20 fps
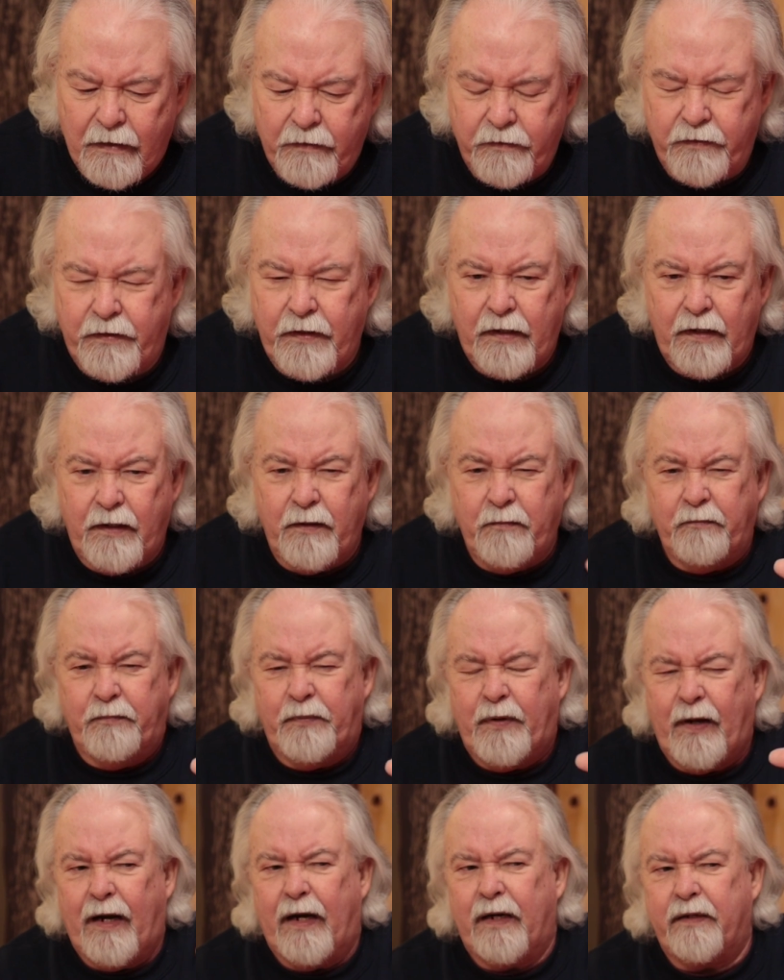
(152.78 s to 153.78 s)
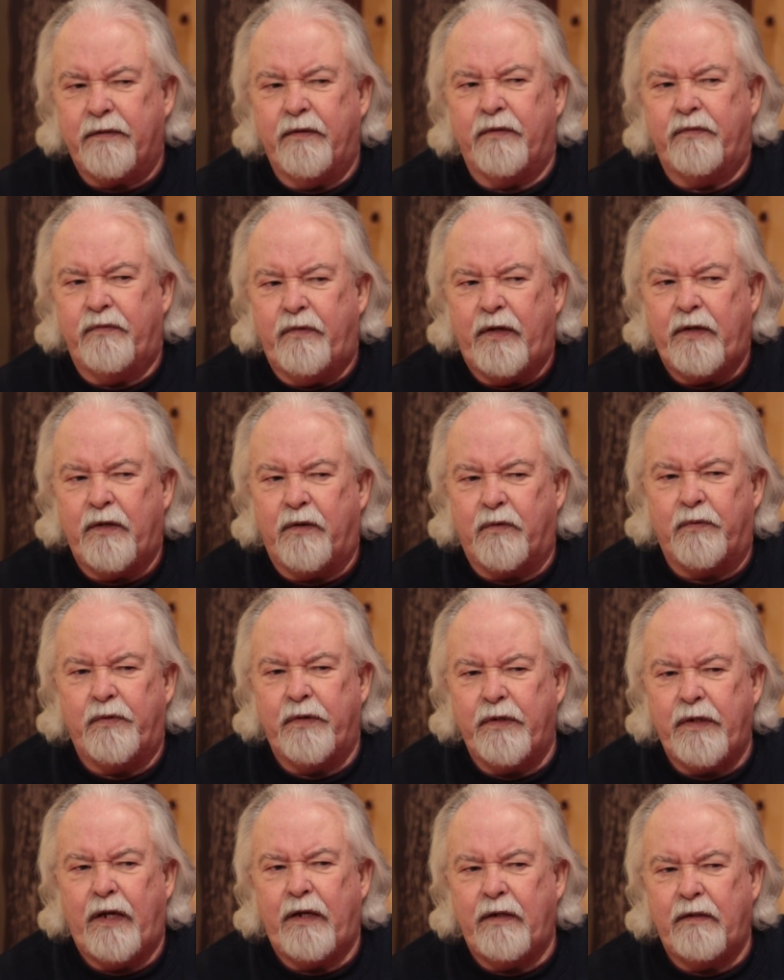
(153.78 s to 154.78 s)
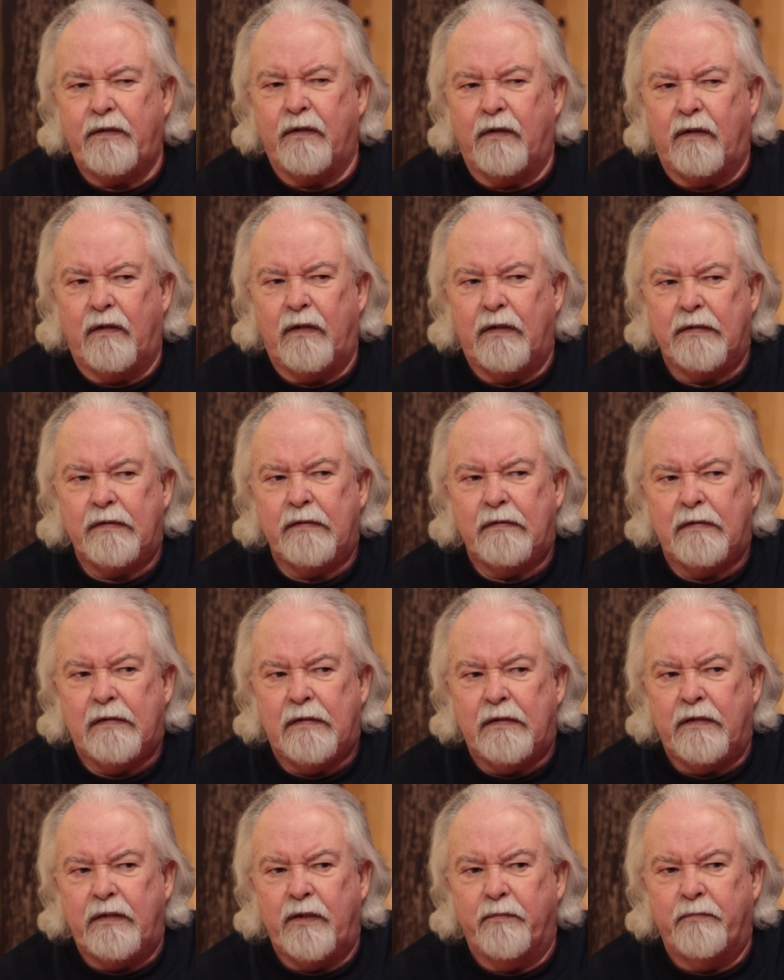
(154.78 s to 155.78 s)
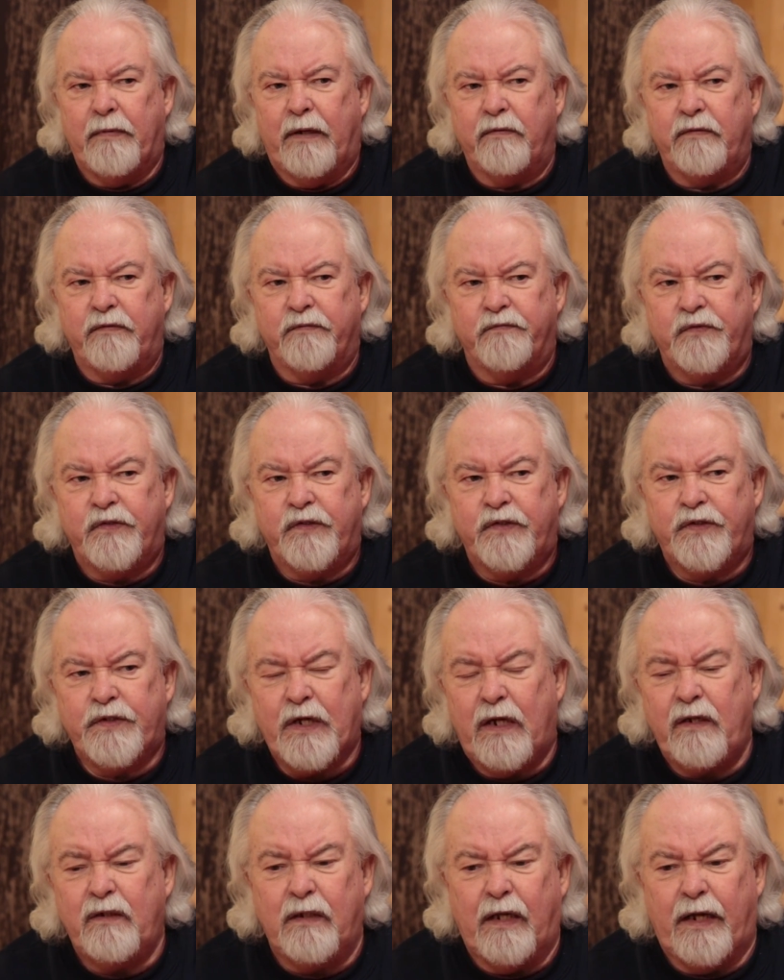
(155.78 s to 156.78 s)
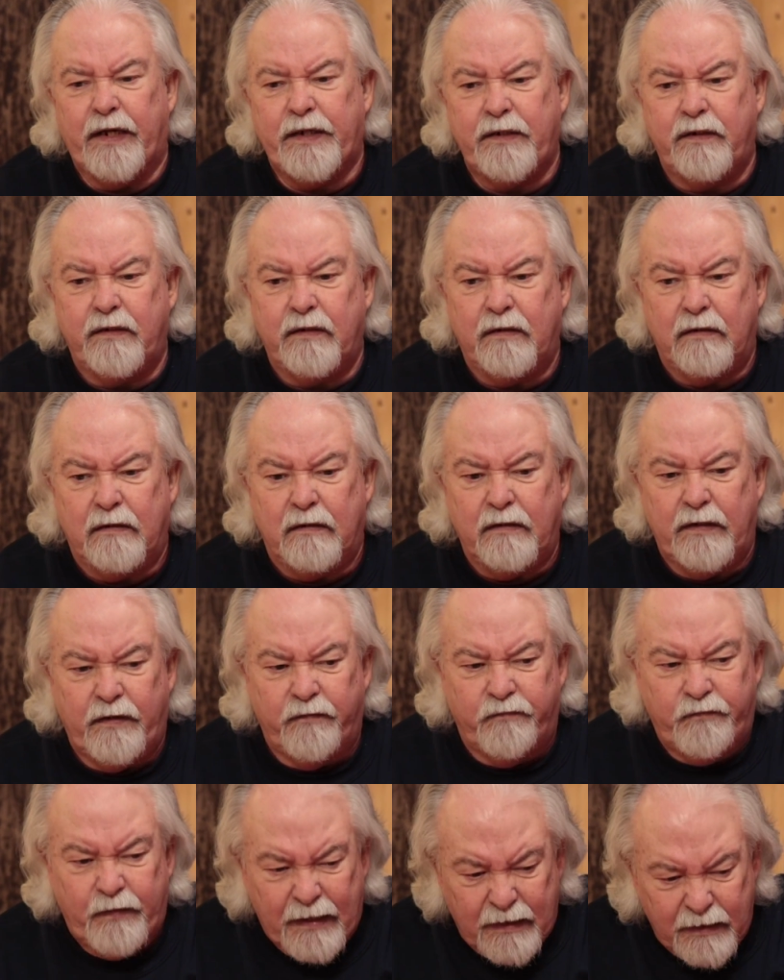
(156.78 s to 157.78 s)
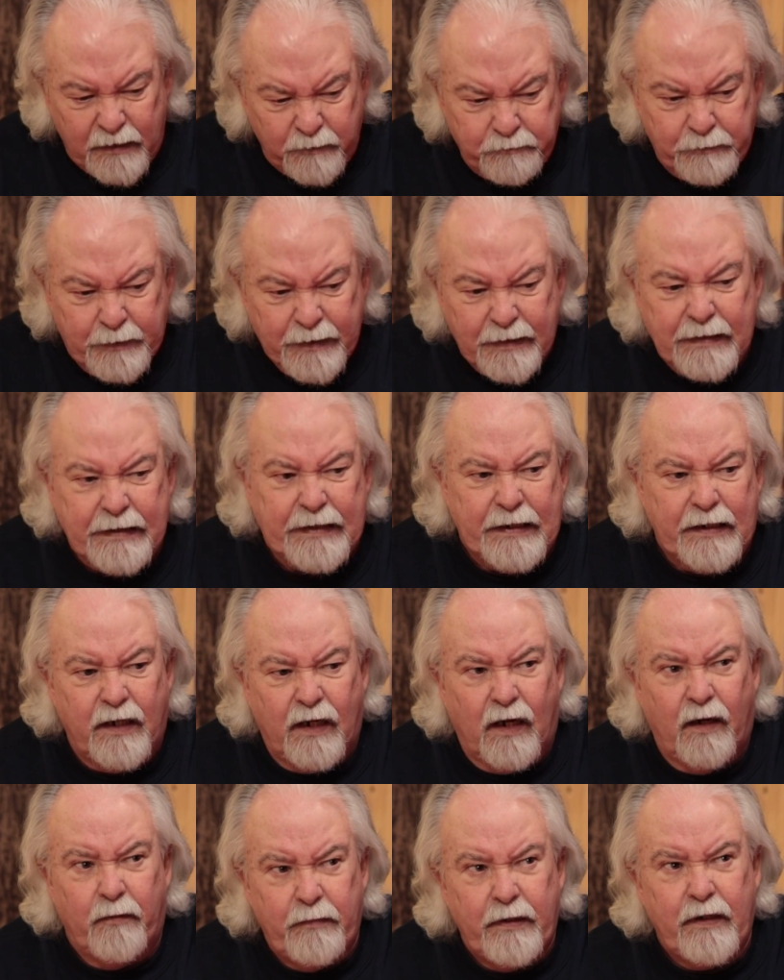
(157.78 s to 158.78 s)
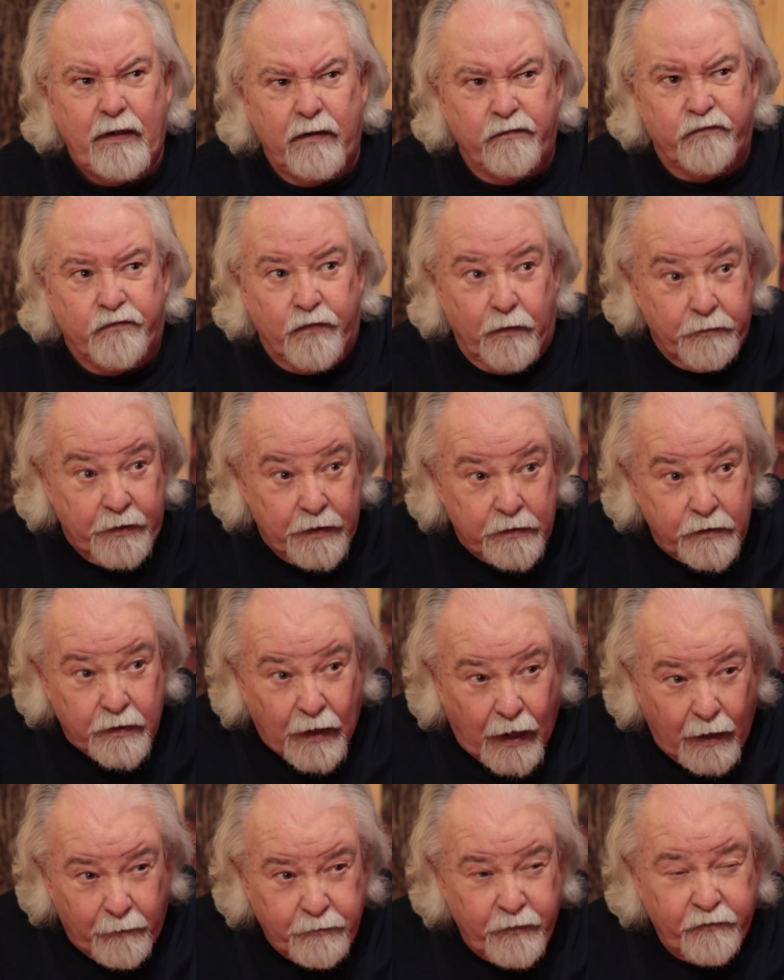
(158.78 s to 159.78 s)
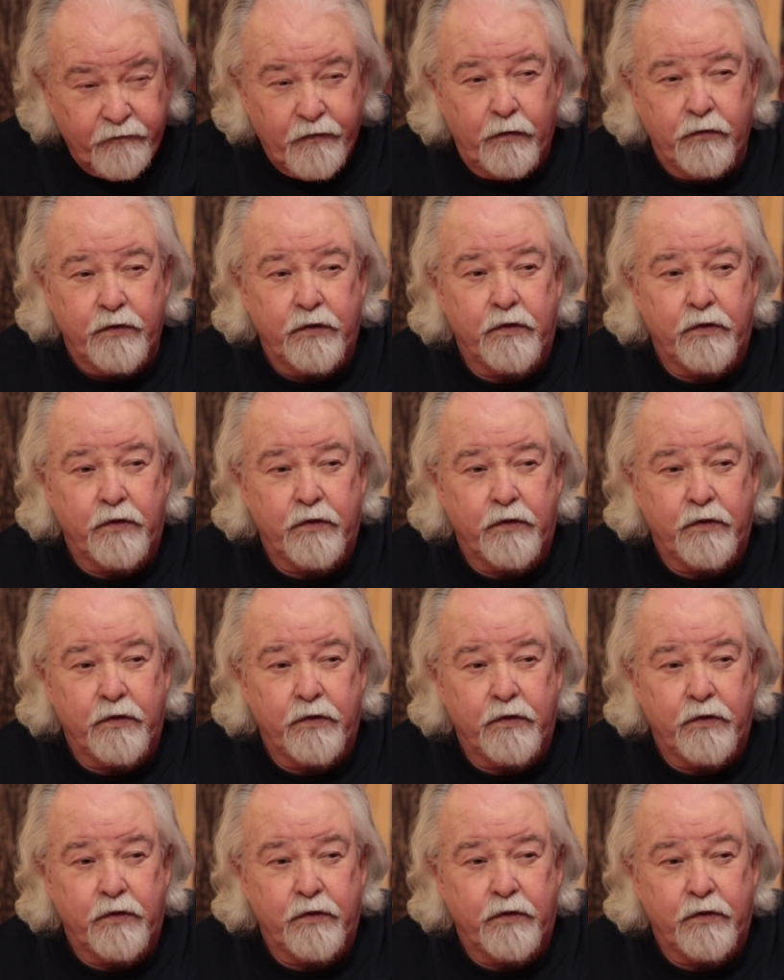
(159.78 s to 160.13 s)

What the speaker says: The impact that they create on the amount of sunlight, the availability coming in from the top of those